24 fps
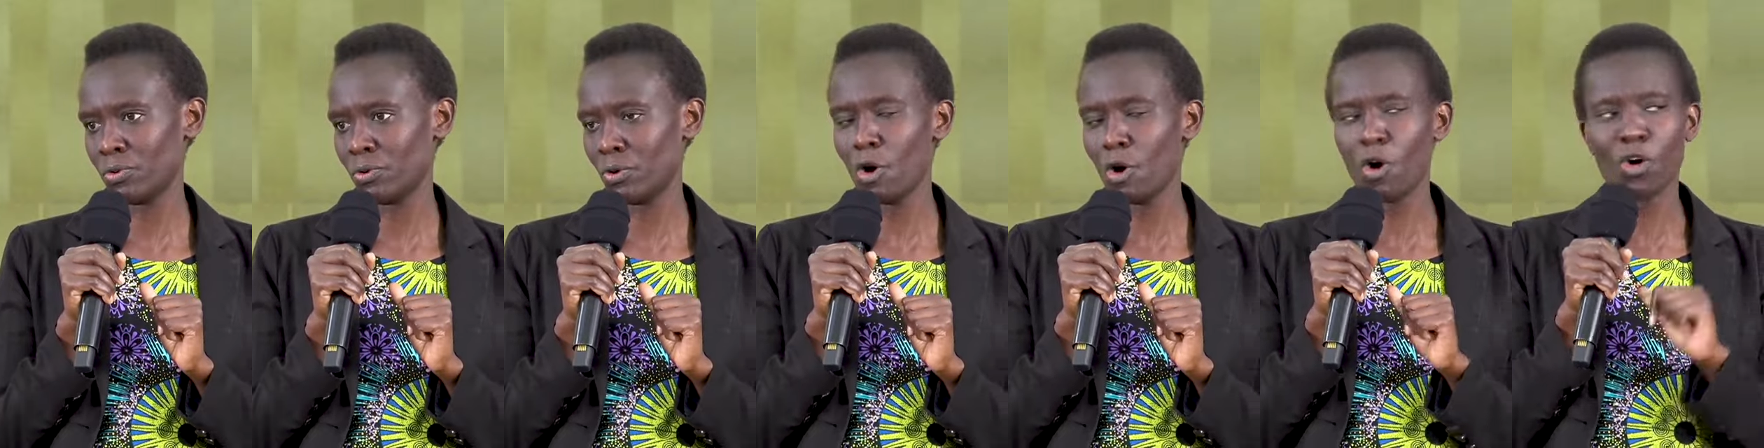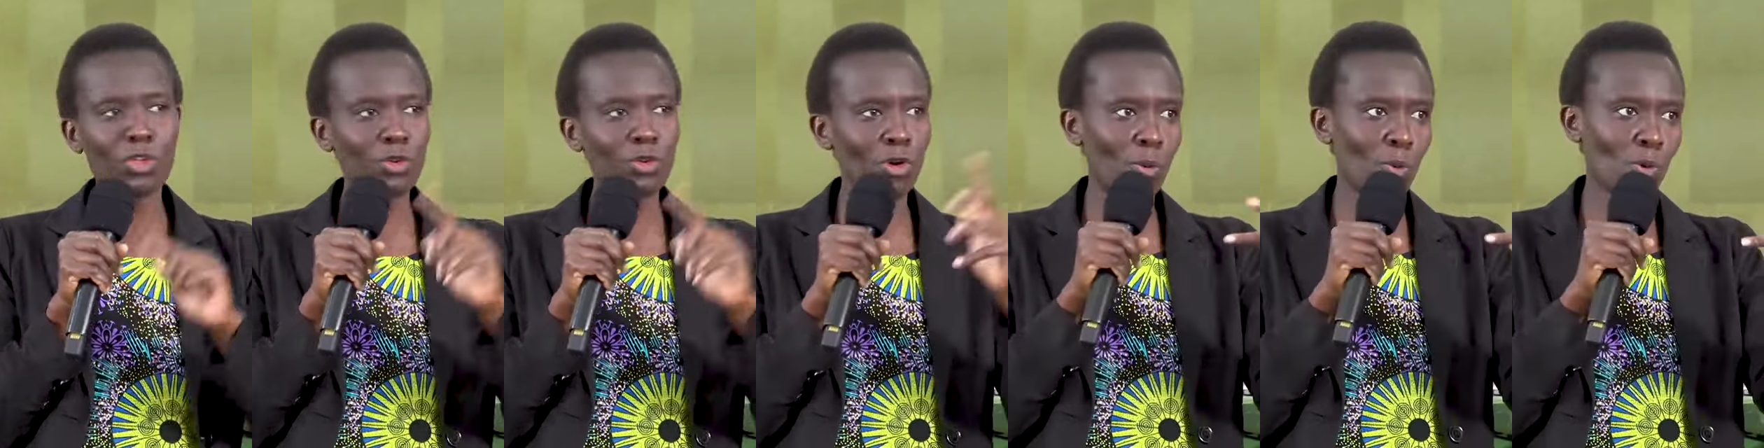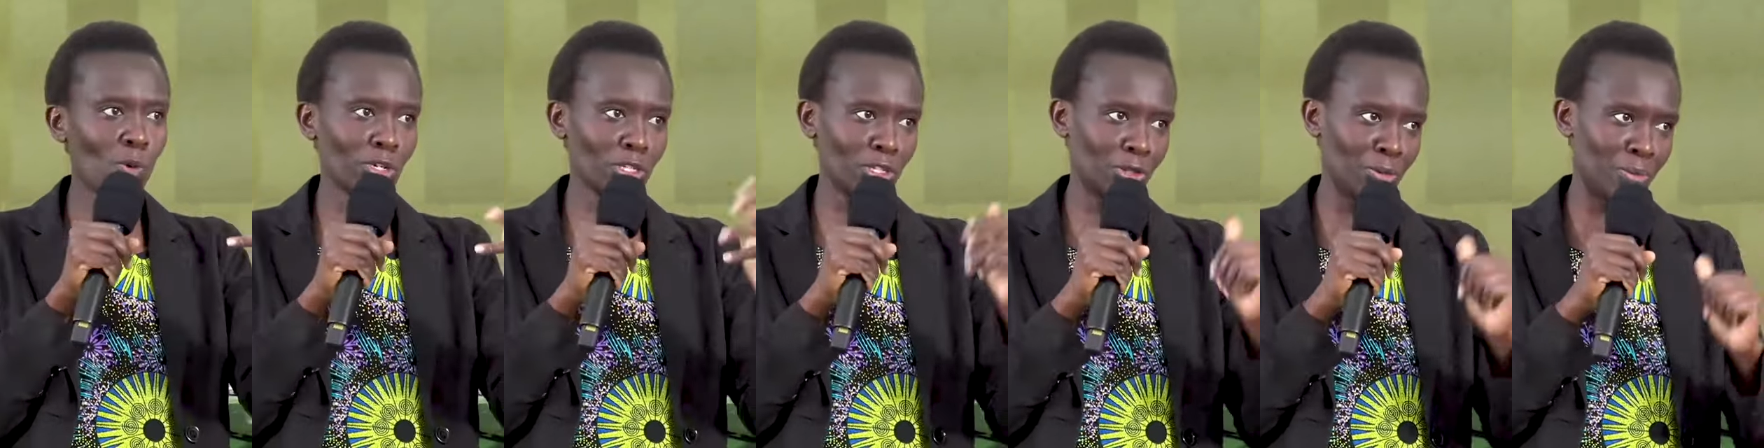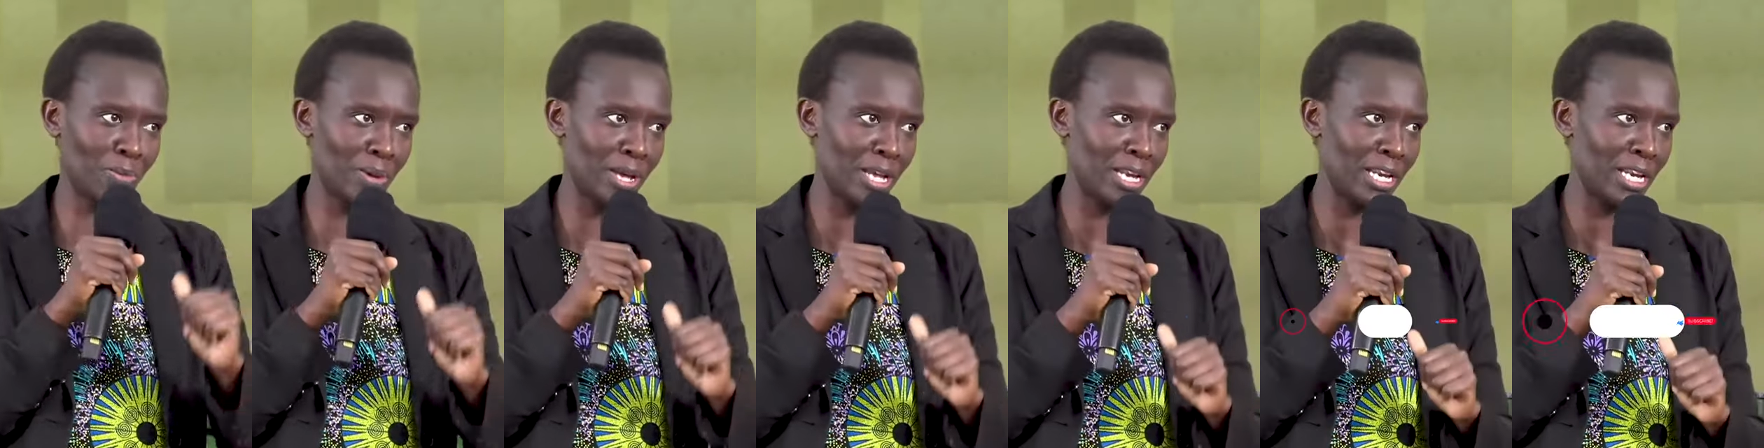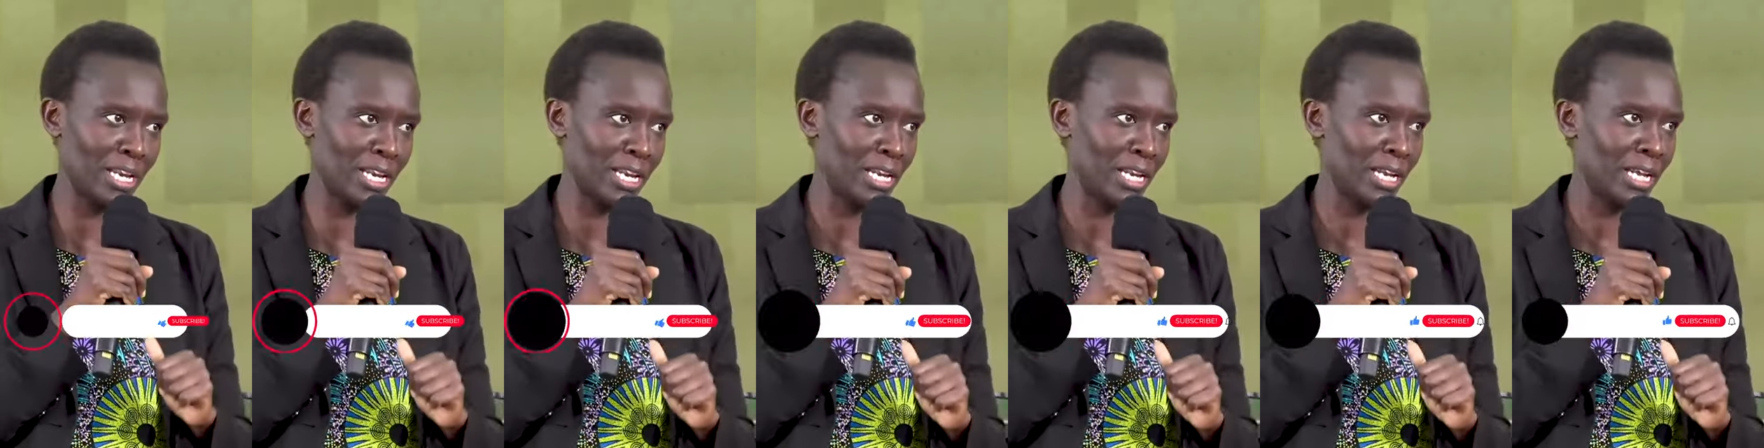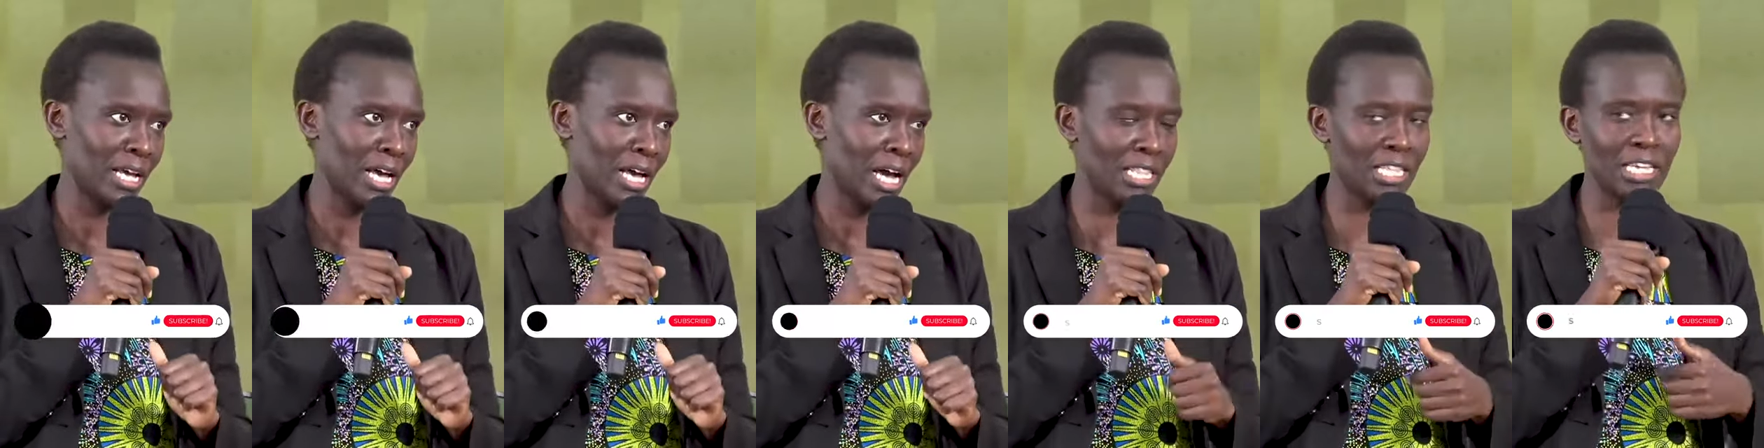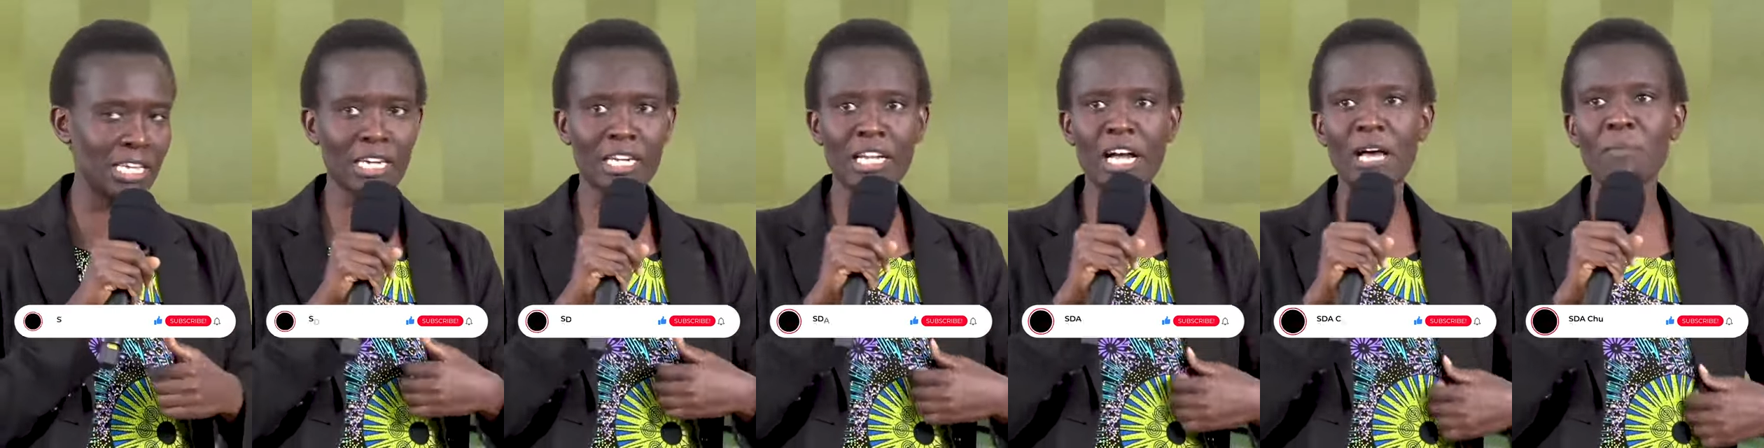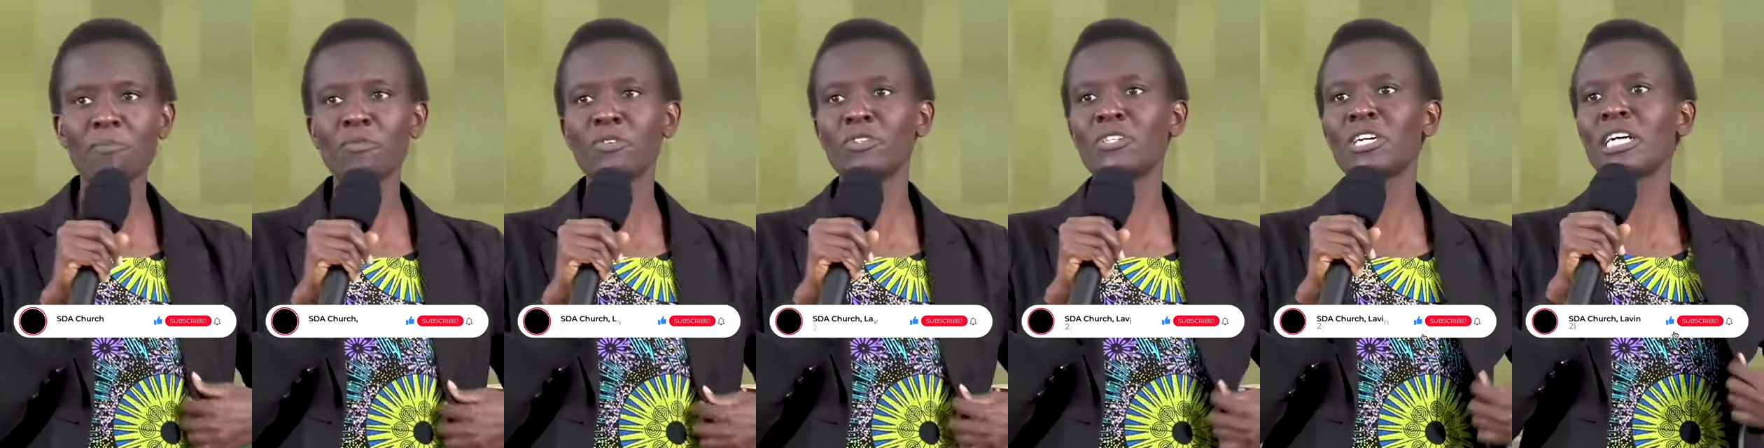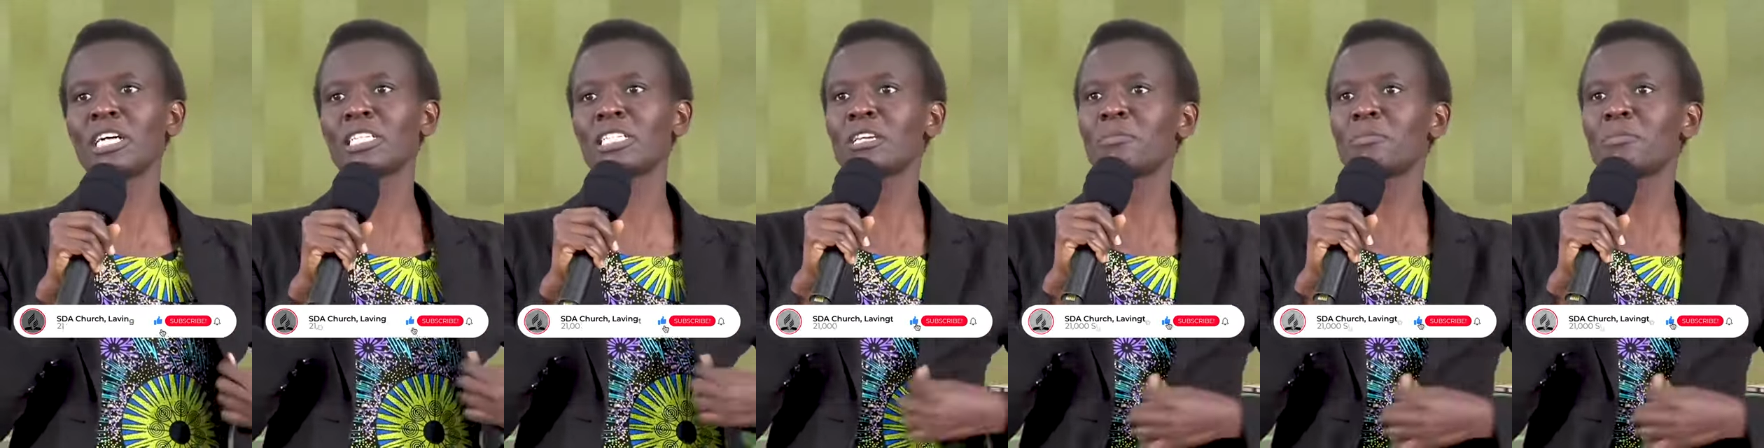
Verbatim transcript: Or your watchman. And then come to church